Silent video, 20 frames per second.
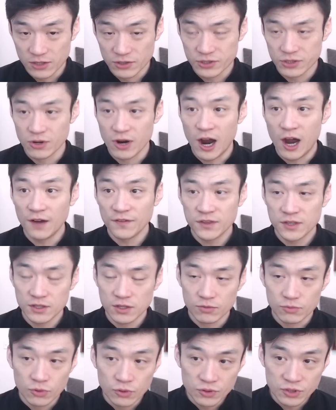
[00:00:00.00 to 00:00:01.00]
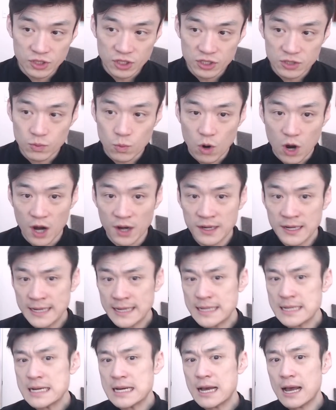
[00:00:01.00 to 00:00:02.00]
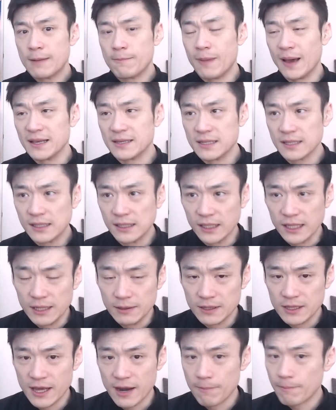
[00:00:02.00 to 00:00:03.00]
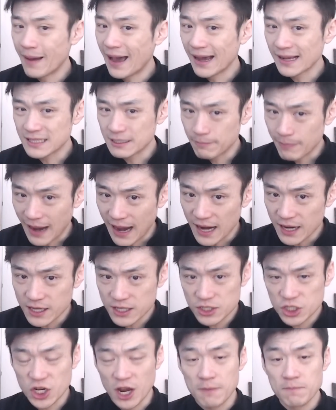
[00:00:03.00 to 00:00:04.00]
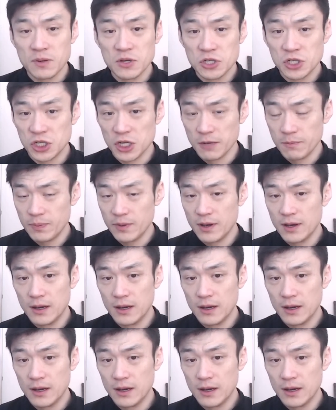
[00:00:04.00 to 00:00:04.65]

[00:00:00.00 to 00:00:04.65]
So after the Roosters won basically their back-to-back championship,